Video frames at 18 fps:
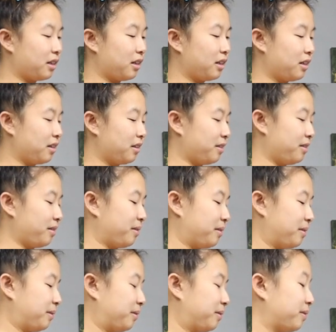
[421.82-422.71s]

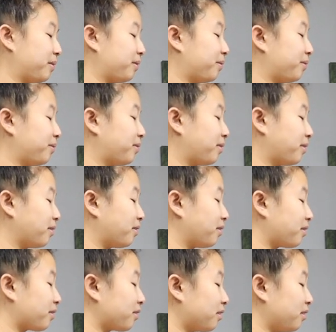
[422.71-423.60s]

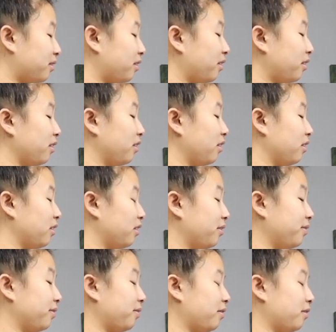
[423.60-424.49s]

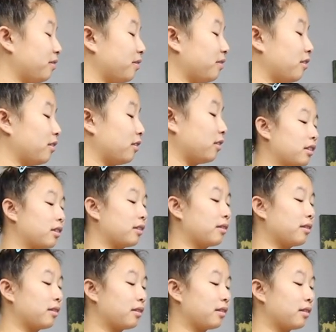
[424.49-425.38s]

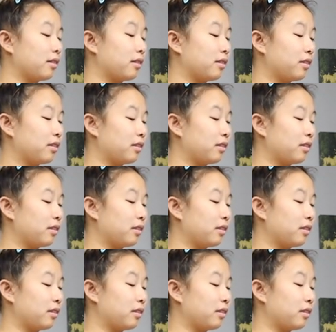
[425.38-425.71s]
[no speech]